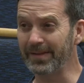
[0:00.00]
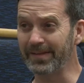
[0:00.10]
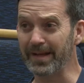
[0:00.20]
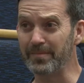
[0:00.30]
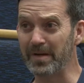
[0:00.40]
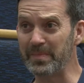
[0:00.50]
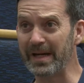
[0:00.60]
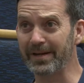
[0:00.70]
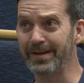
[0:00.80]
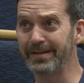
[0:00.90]
to say my
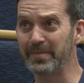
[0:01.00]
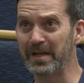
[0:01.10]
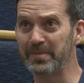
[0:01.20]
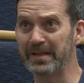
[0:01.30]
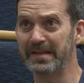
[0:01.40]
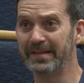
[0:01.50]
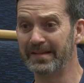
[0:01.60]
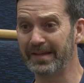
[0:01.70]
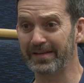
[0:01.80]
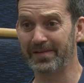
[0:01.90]
background in mathematics
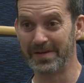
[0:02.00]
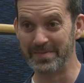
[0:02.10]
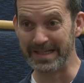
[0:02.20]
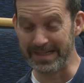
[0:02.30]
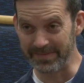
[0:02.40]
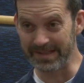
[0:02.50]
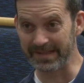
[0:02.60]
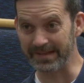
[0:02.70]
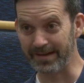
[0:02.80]
is extremely limited.